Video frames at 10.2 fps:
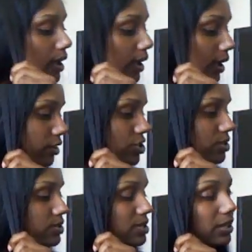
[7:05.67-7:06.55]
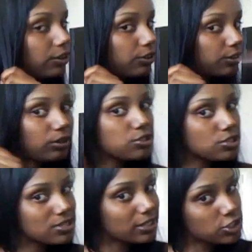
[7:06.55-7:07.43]
And she was like, no.
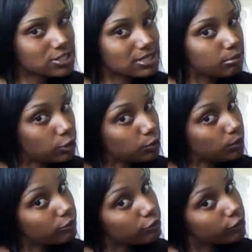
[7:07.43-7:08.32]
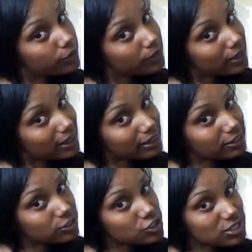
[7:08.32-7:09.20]
She's like, just let me do it for you.
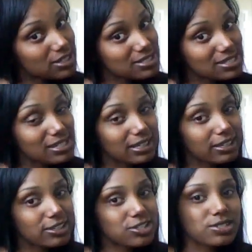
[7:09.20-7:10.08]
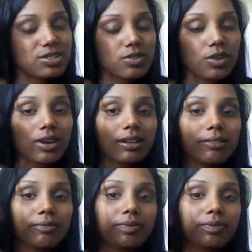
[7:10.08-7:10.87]
And she does it, and it turns out great.